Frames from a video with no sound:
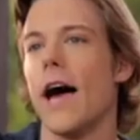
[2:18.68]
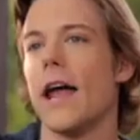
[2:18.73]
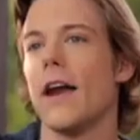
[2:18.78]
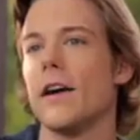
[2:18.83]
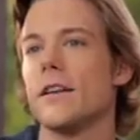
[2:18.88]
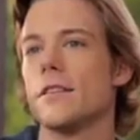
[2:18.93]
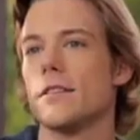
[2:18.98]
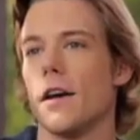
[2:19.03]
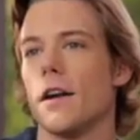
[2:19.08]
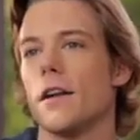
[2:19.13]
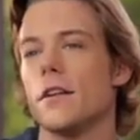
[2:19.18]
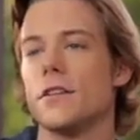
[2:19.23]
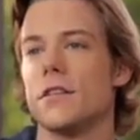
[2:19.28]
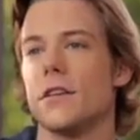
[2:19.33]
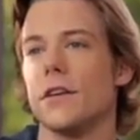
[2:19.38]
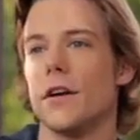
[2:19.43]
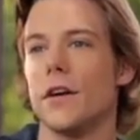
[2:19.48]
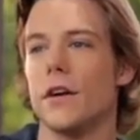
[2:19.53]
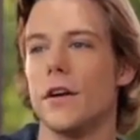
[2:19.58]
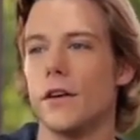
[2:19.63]
and I started
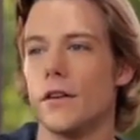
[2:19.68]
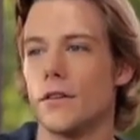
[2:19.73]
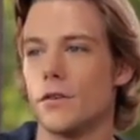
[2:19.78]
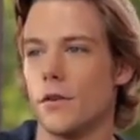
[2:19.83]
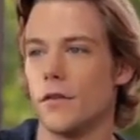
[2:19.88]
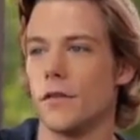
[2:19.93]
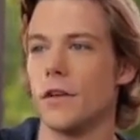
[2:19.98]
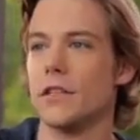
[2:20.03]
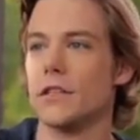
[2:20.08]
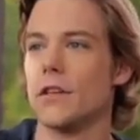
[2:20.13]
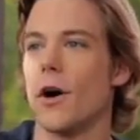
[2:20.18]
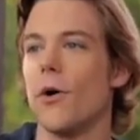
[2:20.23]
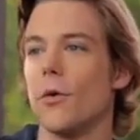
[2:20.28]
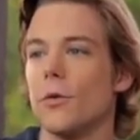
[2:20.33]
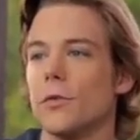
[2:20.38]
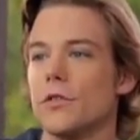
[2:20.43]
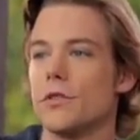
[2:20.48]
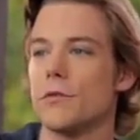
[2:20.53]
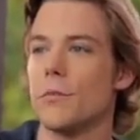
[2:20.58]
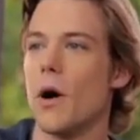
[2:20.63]
to sort of
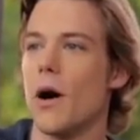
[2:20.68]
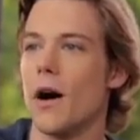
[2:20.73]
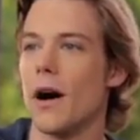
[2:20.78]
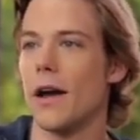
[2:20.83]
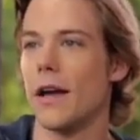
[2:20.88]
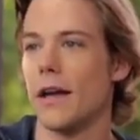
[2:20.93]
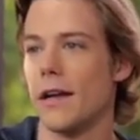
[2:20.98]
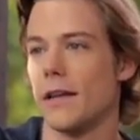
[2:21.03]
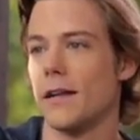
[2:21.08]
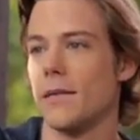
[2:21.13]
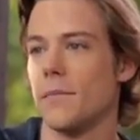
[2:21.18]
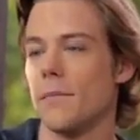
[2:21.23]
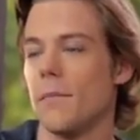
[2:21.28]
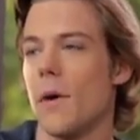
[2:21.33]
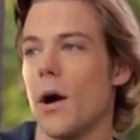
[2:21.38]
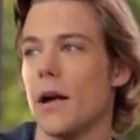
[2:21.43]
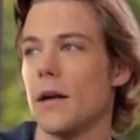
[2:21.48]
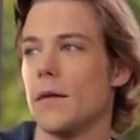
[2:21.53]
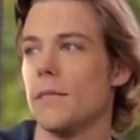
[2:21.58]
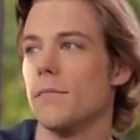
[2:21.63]
indulge my
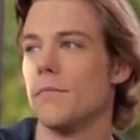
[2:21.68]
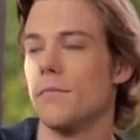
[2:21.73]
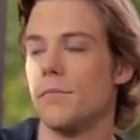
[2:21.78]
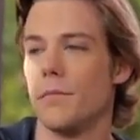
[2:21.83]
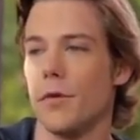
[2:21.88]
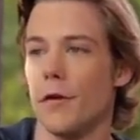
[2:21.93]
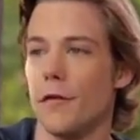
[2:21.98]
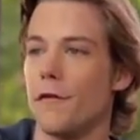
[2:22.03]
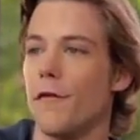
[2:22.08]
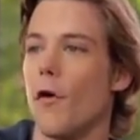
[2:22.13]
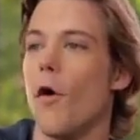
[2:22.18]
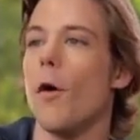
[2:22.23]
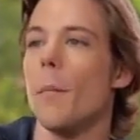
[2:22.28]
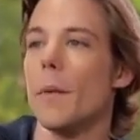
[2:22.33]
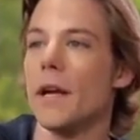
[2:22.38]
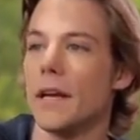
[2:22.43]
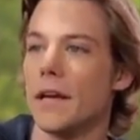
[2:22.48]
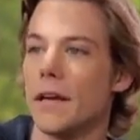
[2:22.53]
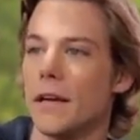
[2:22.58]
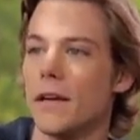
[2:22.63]

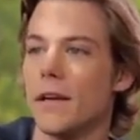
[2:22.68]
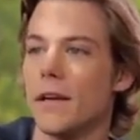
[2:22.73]
performing